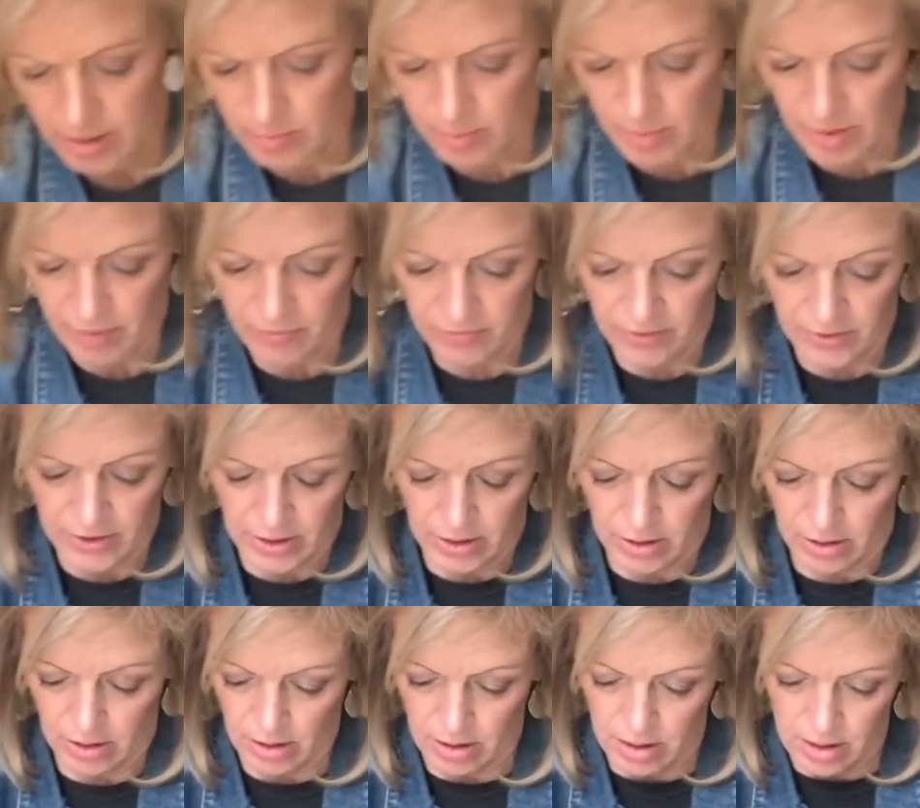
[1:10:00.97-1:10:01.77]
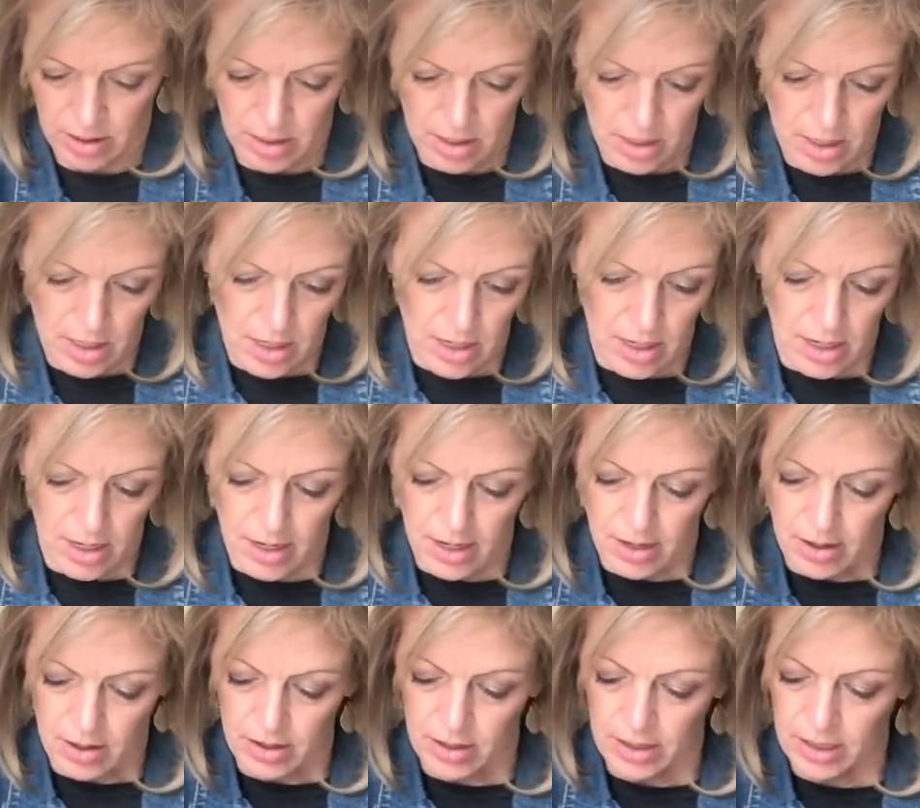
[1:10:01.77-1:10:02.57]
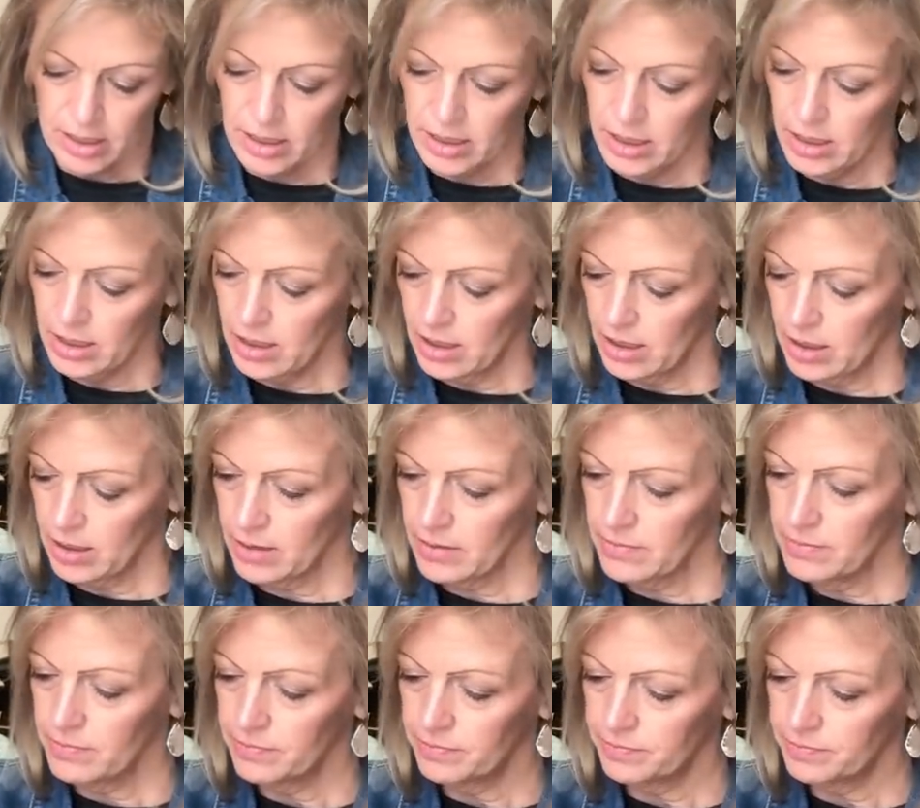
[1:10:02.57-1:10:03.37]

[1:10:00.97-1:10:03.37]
of my finger. And on here,